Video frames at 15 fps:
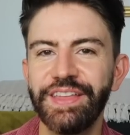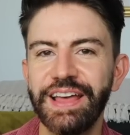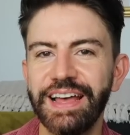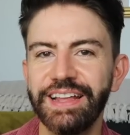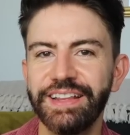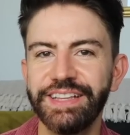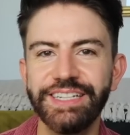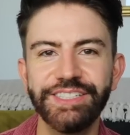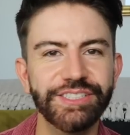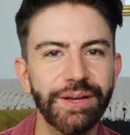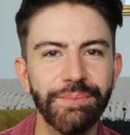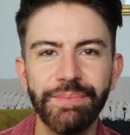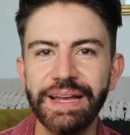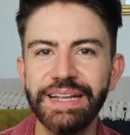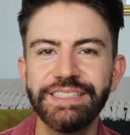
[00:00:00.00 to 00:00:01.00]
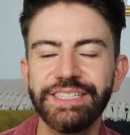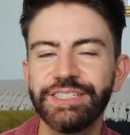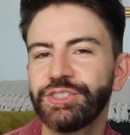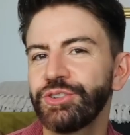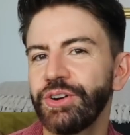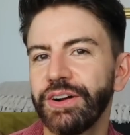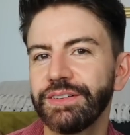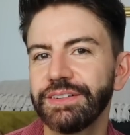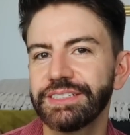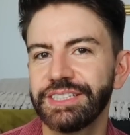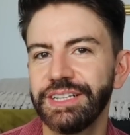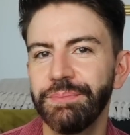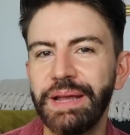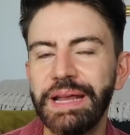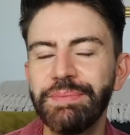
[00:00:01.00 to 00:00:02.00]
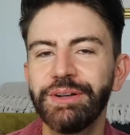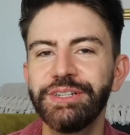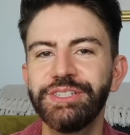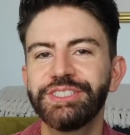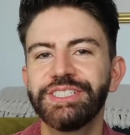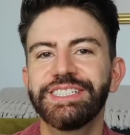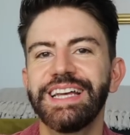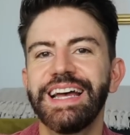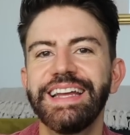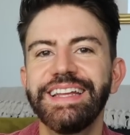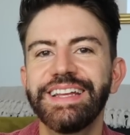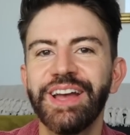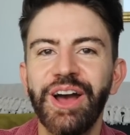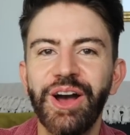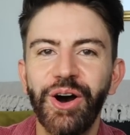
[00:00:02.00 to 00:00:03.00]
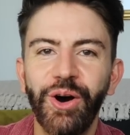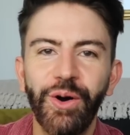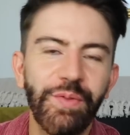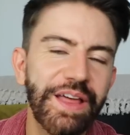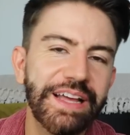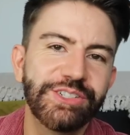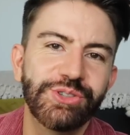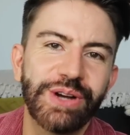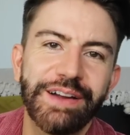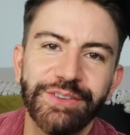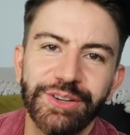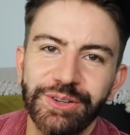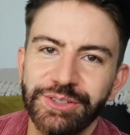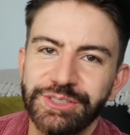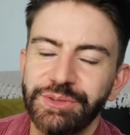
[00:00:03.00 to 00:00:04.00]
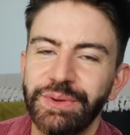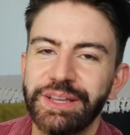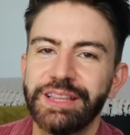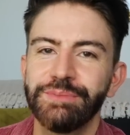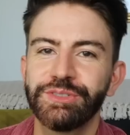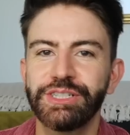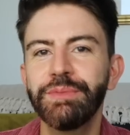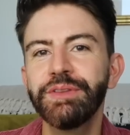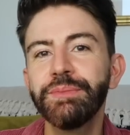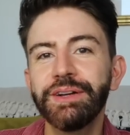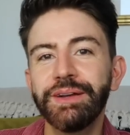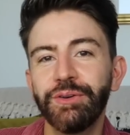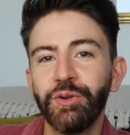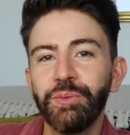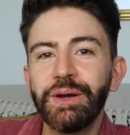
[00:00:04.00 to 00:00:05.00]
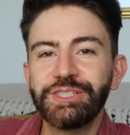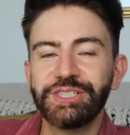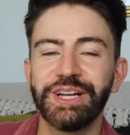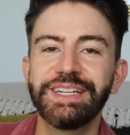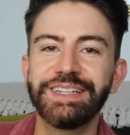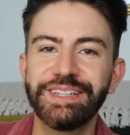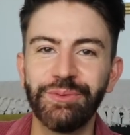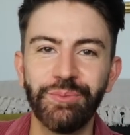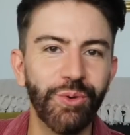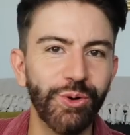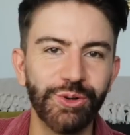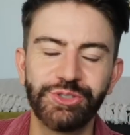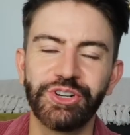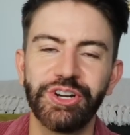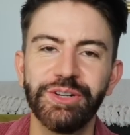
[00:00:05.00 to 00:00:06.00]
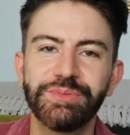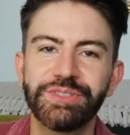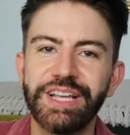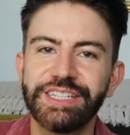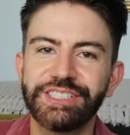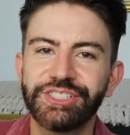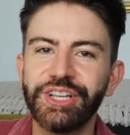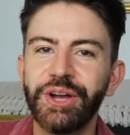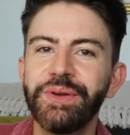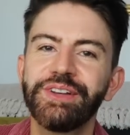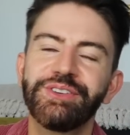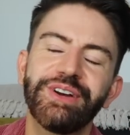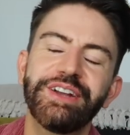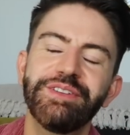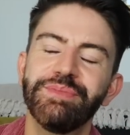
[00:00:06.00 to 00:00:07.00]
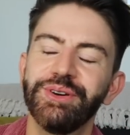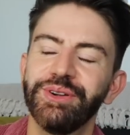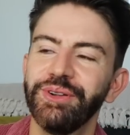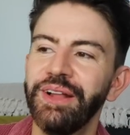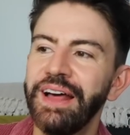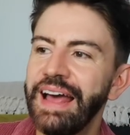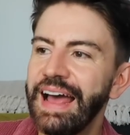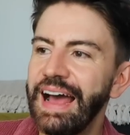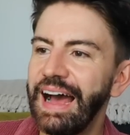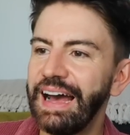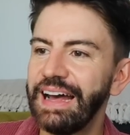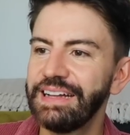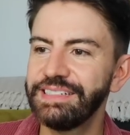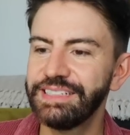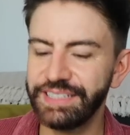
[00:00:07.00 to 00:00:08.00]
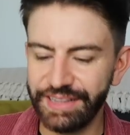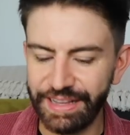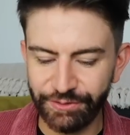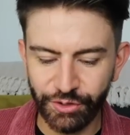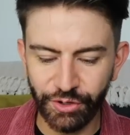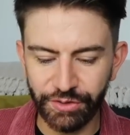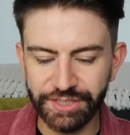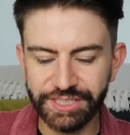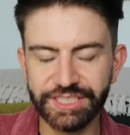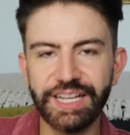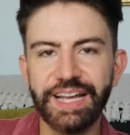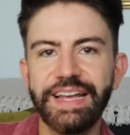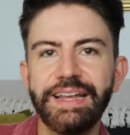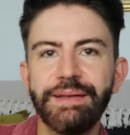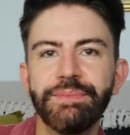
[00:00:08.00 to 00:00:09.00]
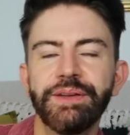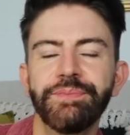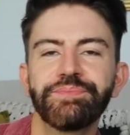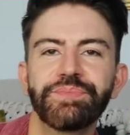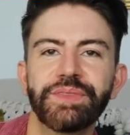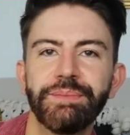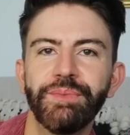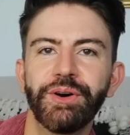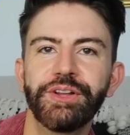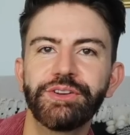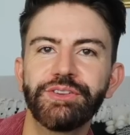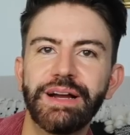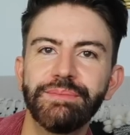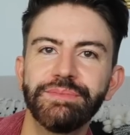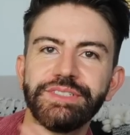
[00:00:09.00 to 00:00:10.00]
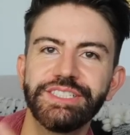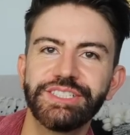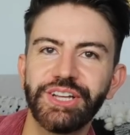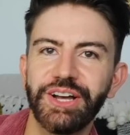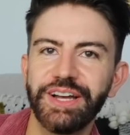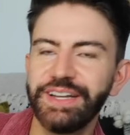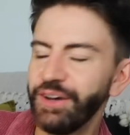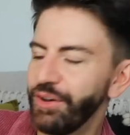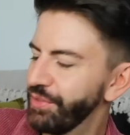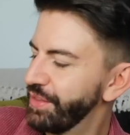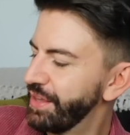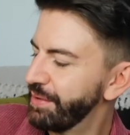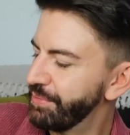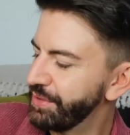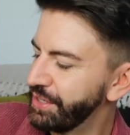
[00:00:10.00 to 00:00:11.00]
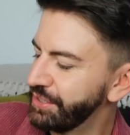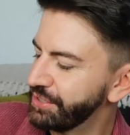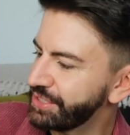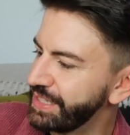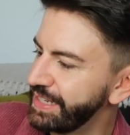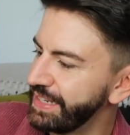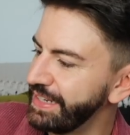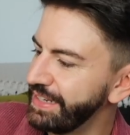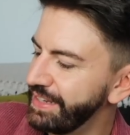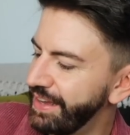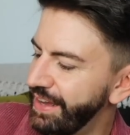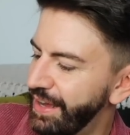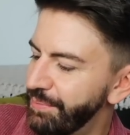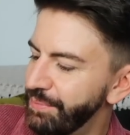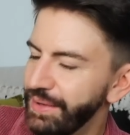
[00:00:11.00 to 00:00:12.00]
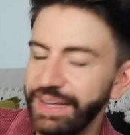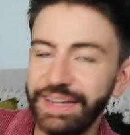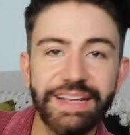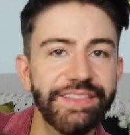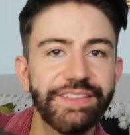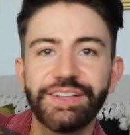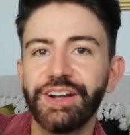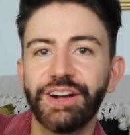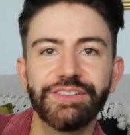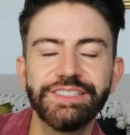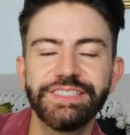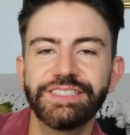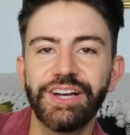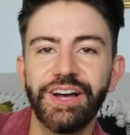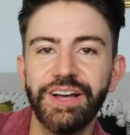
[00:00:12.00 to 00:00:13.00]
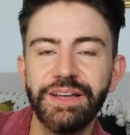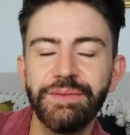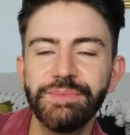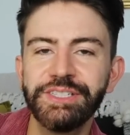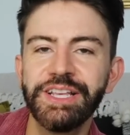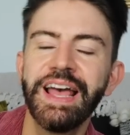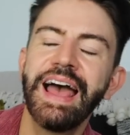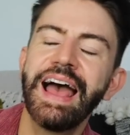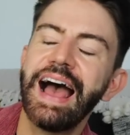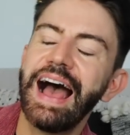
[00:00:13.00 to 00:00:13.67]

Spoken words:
they're these amazing trunks that people used to take on their travels with them. Some of them are almost like wardrobes. They're so incredible, and they've got the same monogram design on them that you see in the current times.